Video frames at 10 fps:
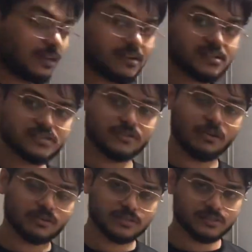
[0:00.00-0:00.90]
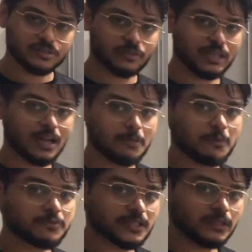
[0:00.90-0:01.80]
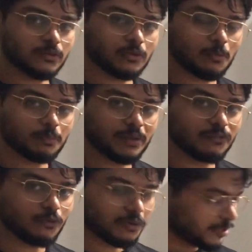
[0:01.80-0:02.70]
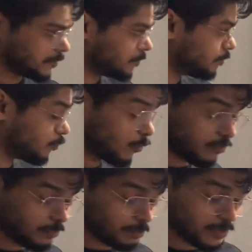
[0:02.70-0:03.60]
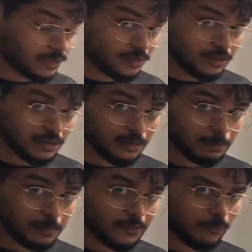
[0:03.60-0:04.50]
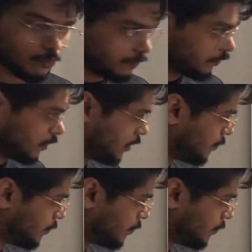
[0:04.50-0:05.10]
against toxins with the help of cytochrome P450.